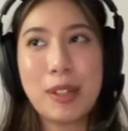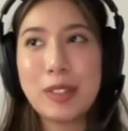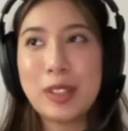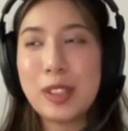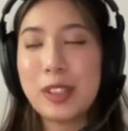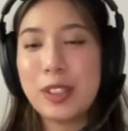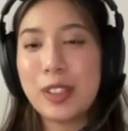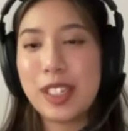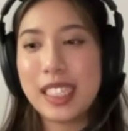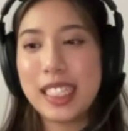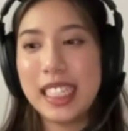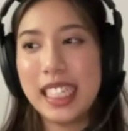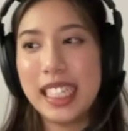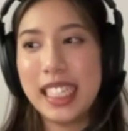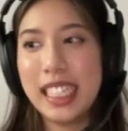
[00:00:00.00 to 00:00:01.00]
New York
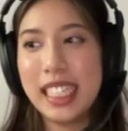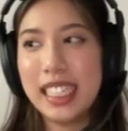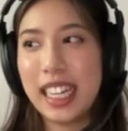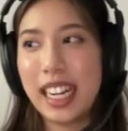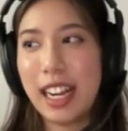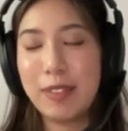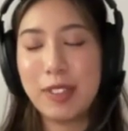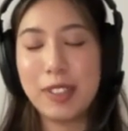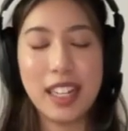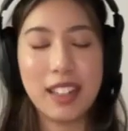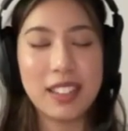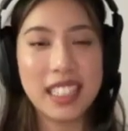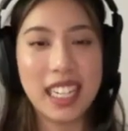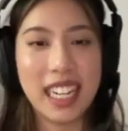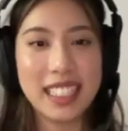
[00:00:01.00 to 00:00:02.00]
City, I have to
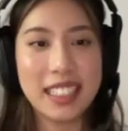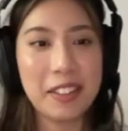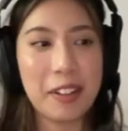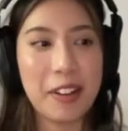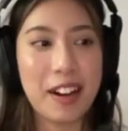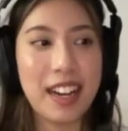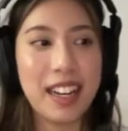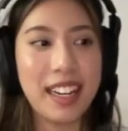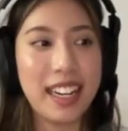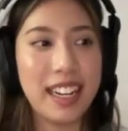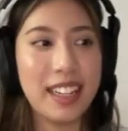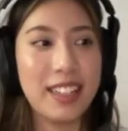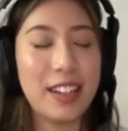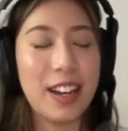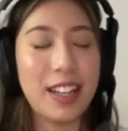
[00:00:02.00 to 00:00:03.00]
downsize a lot
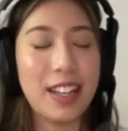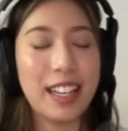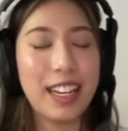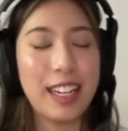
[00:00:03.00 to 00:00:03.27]
and not like